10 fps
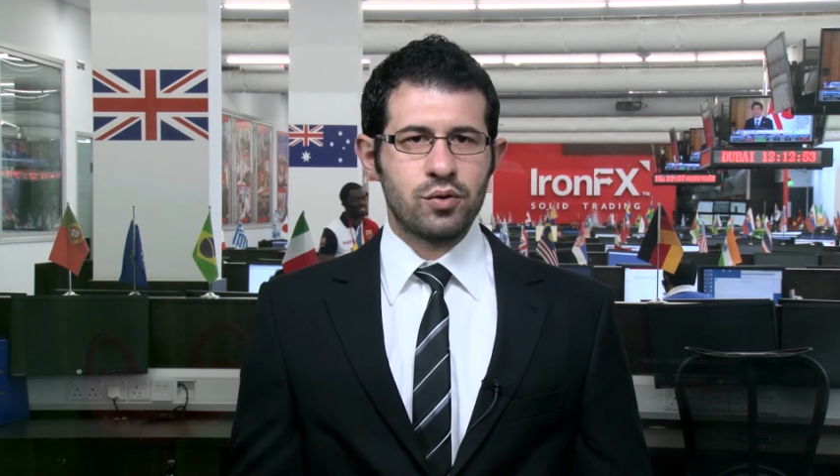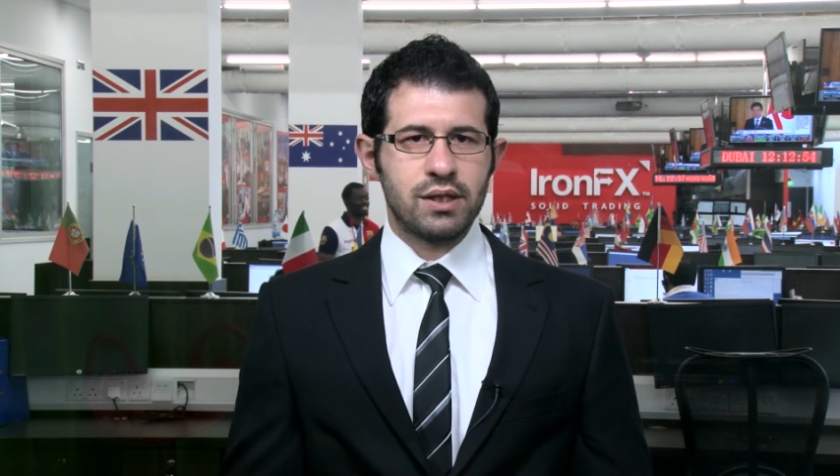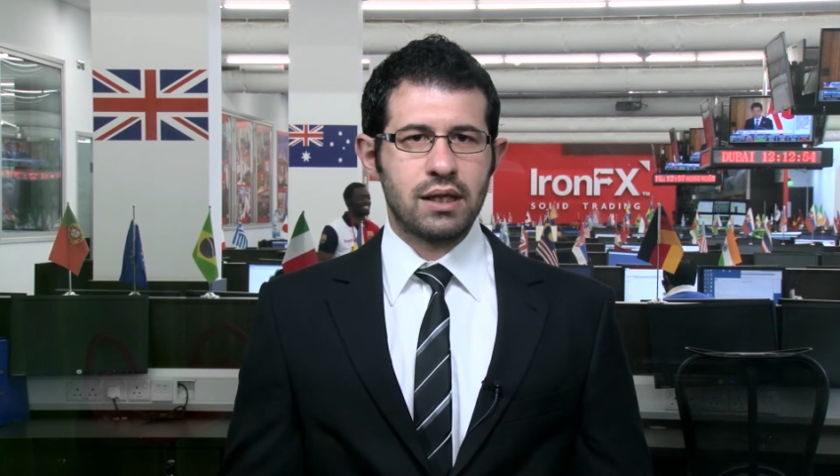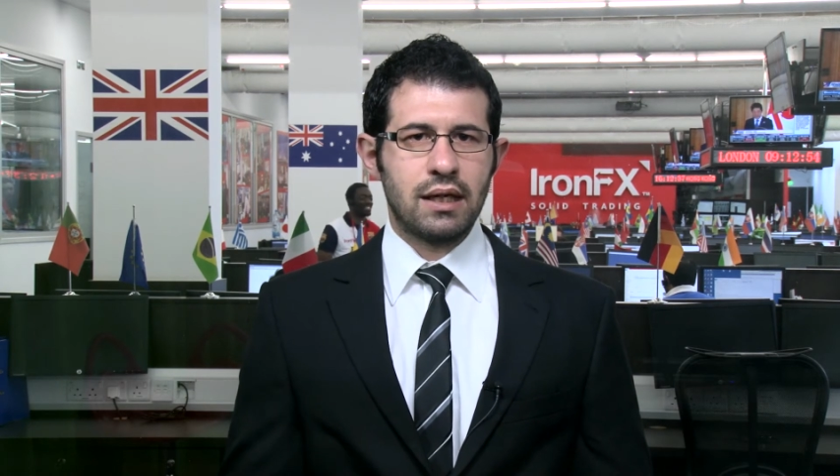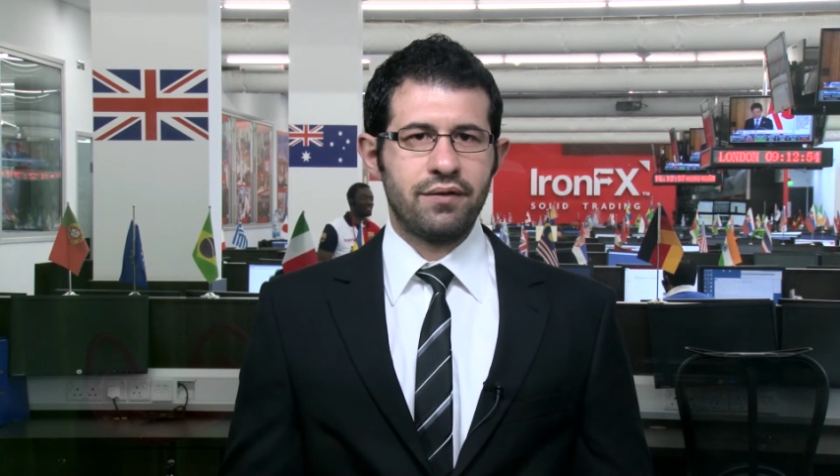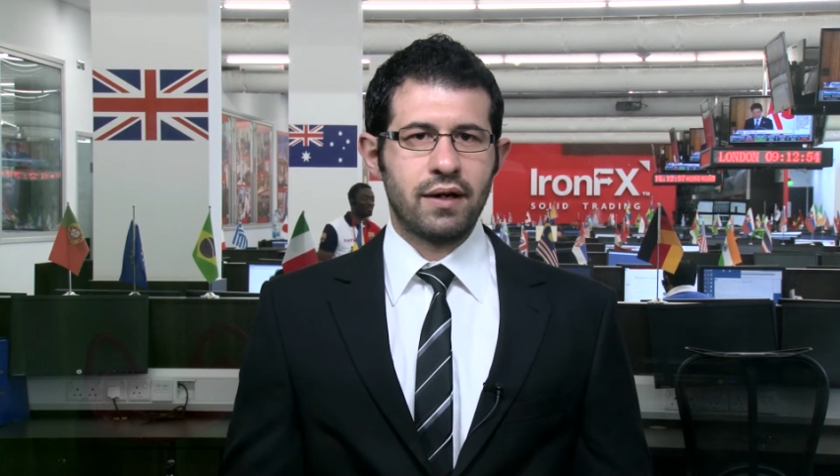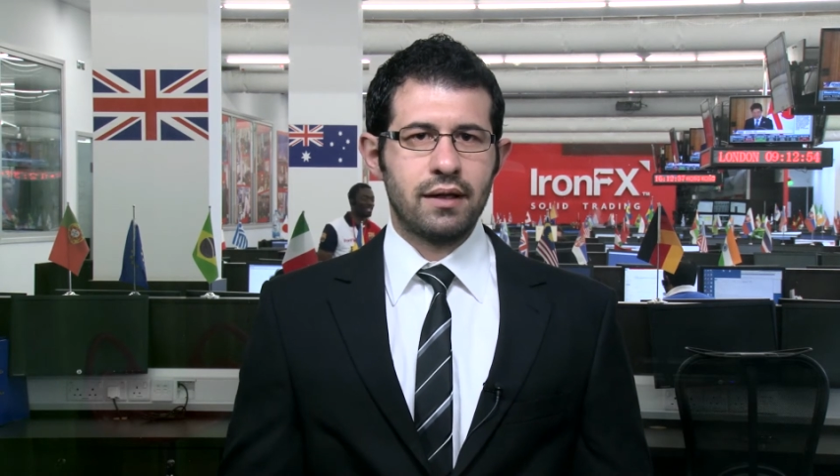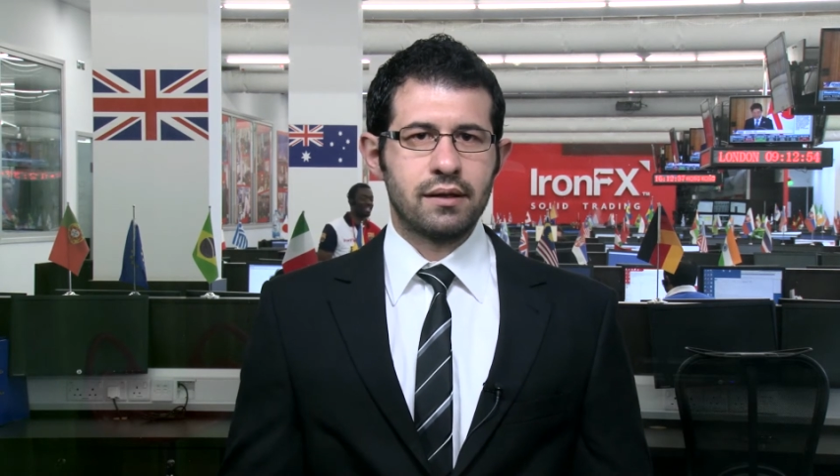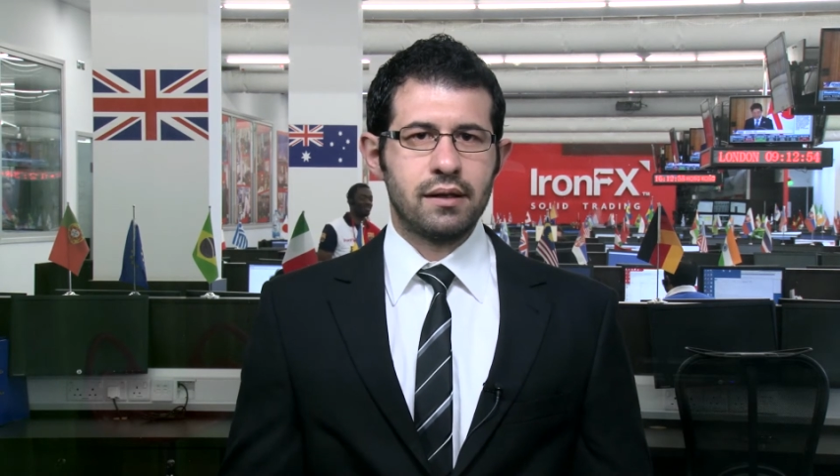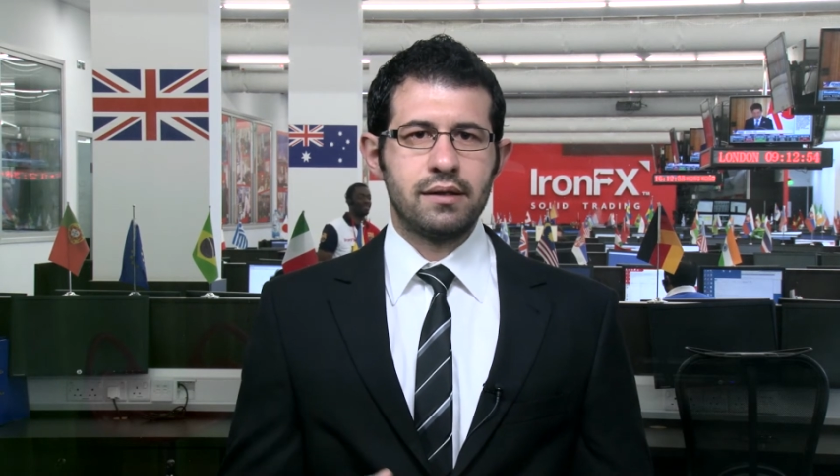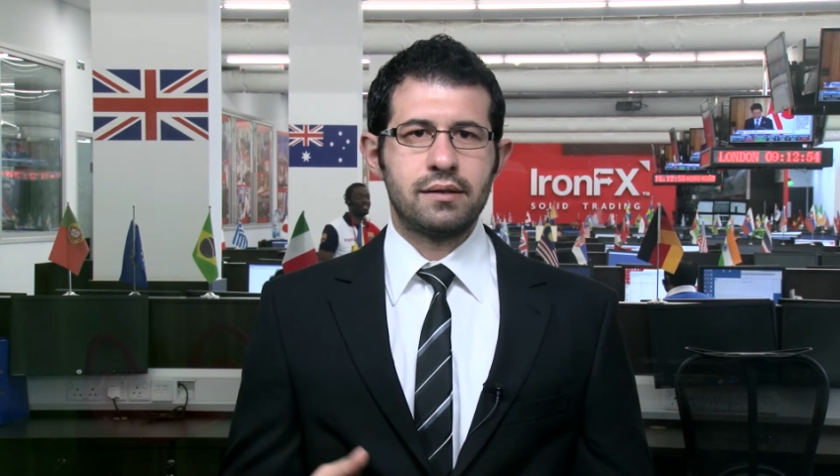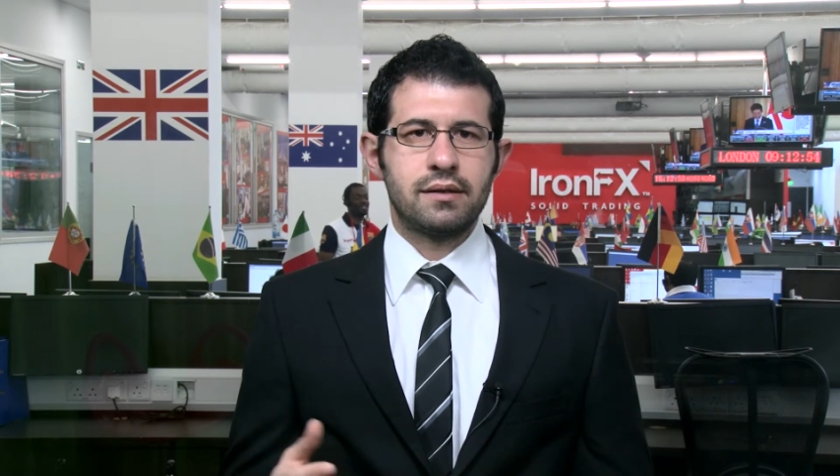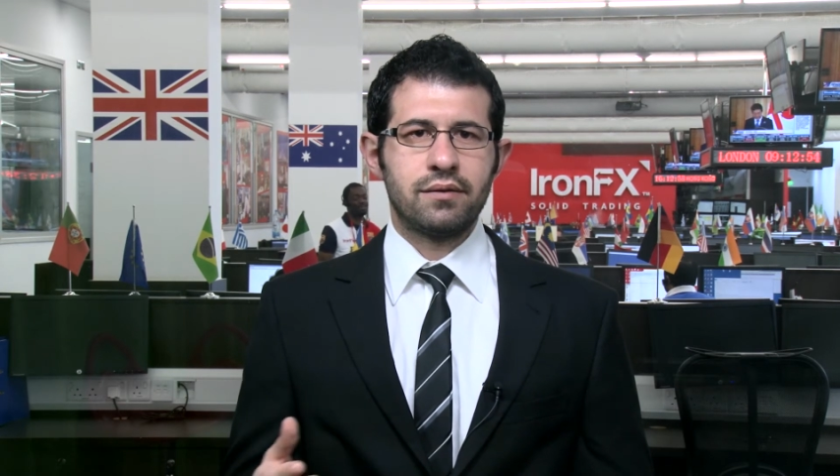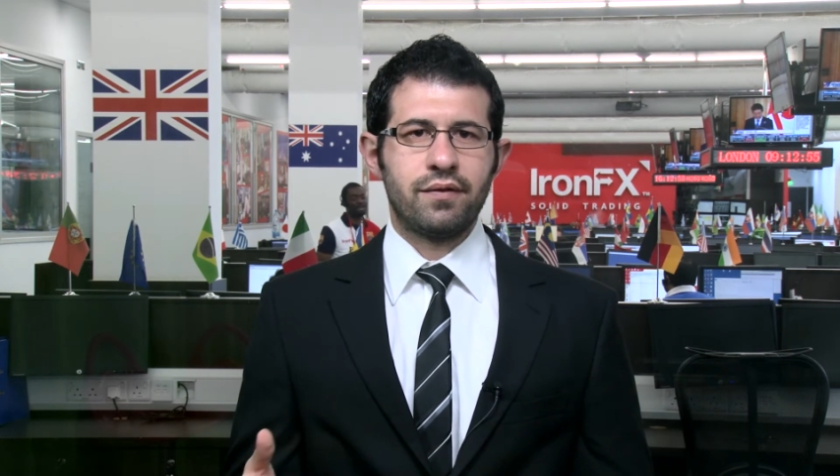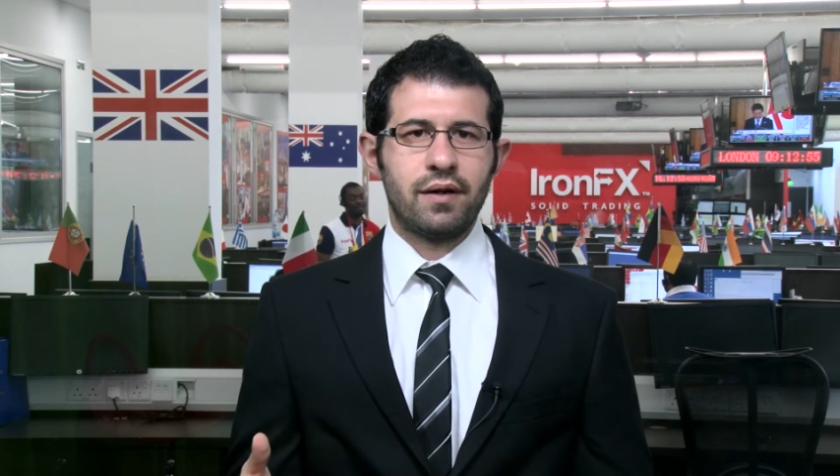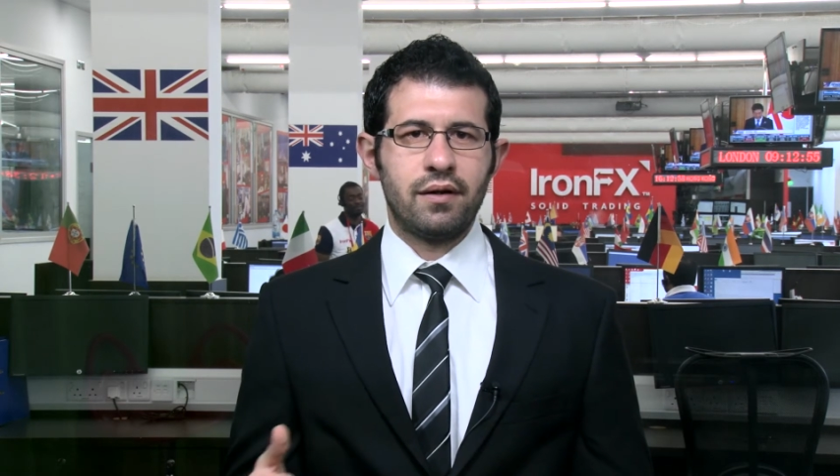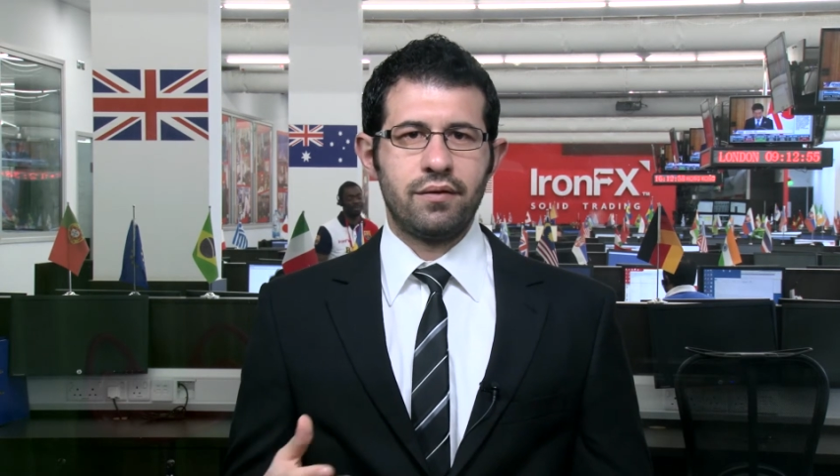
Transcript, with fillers: significantly its infl